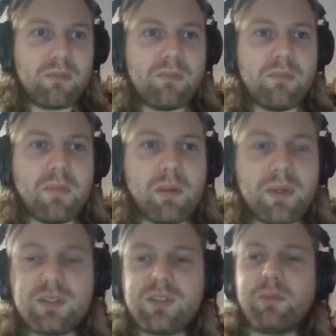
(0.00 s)
Maybe
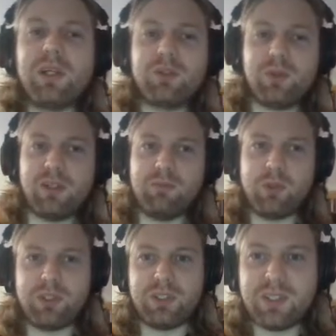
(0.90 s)
someone else will have more
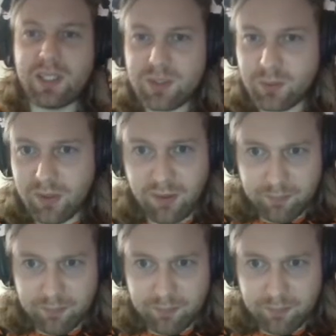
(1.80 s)
success with